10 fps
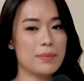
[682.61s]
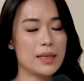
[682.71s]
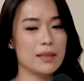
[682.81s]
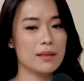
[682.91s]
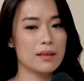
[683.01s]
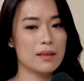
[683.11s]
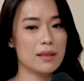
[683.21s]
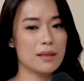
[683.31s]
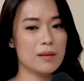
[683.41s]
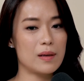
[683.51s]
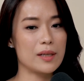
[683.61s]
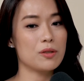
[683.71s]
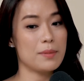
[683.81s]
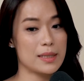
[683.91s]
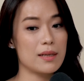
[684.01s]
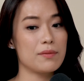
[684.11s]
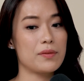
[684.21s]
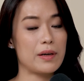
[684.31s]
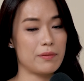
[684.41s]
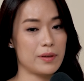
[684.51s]
But I told myself, if
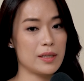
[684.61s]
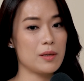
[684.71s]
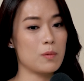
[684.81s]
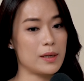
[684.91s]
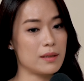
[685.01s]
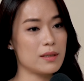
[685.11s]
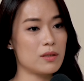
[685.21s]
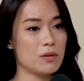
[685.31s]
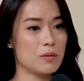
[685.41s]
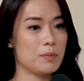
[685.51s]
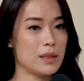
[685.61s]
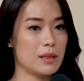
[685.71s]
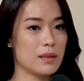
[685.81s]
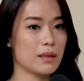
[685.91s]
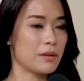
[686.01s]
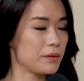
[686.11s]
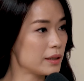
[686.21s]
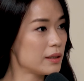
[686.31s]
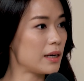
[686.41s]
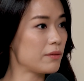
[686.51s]
I really want this to be a
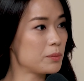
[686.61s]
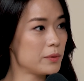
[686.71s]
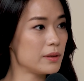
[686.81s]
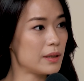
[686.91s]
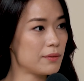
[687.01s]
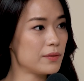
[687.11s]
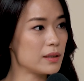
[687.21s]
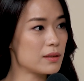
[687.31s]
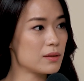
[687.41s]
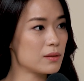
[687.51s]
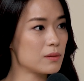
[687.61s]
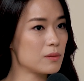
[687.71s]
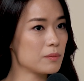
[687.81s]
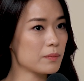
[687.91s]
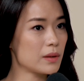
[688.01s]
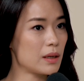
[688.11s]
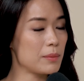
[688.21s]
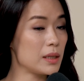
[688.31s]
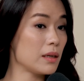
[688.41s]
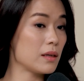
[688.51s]
career, I have to put in the effort. So, I
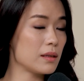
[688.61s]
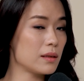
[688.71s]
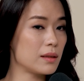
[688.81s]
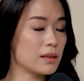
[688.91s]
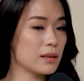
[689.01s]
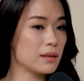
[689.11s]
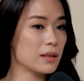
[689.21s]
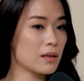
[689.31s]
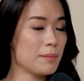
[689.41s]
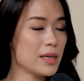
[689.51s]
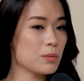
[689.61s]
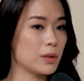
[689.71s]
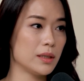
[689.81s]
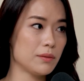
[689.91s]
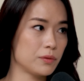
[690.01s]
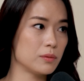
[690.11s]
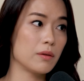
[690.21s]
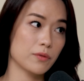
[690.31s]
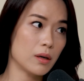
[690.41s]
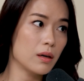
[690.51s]
mean, the comments were hurtful,
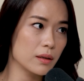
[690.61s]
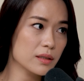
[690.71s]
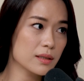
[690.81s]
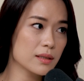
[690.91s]
of course.